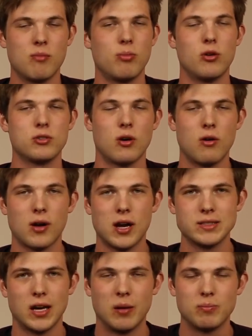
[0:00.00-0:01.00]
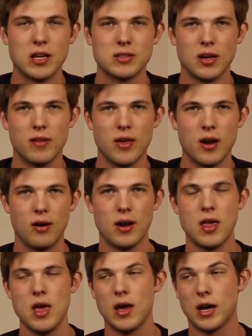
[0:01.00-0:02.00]
I post all kinds of updates on there,
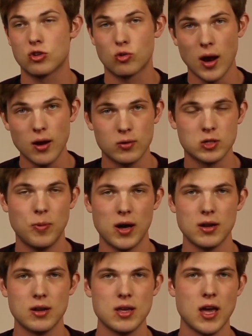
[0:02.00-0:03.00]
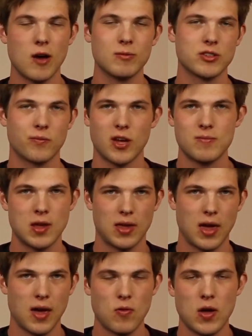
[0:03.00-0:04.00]
and I try to respond to DMs. Sometimes I
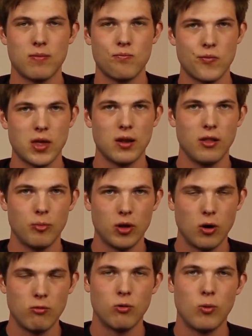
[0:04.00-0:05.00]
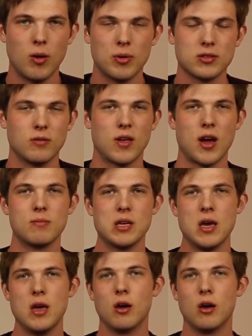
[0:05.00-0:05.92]
can't. They get a little bit overwhelming sometimes.